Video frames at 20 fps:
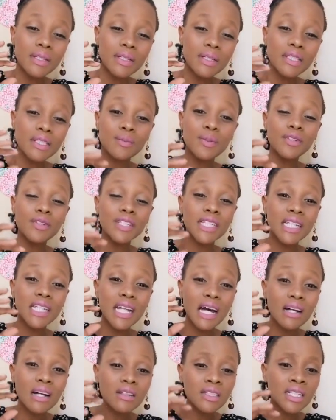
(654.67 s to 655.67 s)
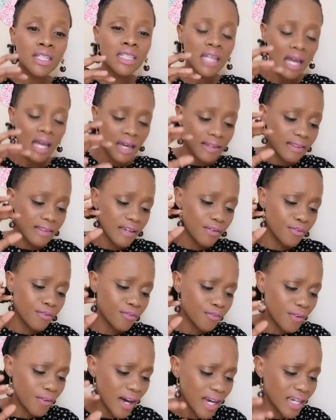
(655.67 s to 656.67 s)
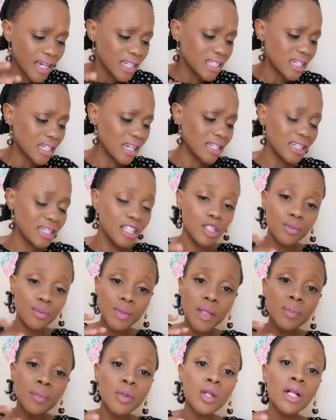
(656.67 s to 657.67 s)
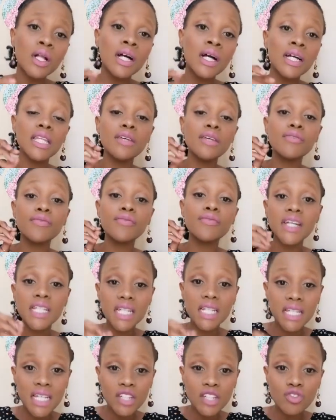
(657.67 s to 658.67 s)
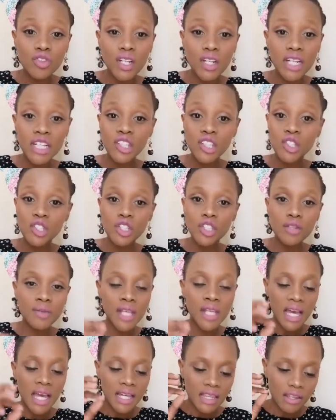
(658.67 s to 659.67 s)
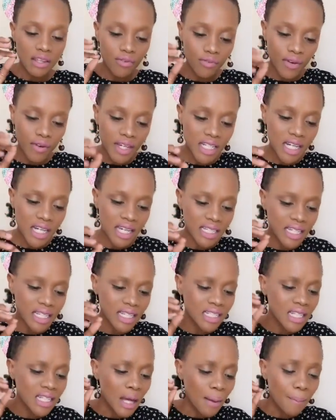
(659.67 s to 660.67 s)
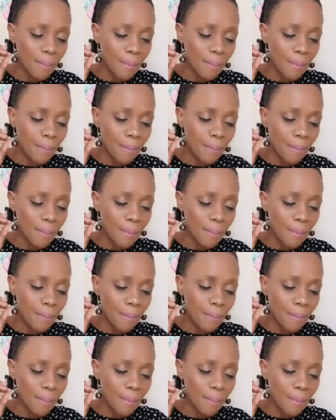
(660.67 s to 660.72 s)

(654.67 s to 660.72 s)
spirits and altars, they fight against people, they fight against relationships, they fight against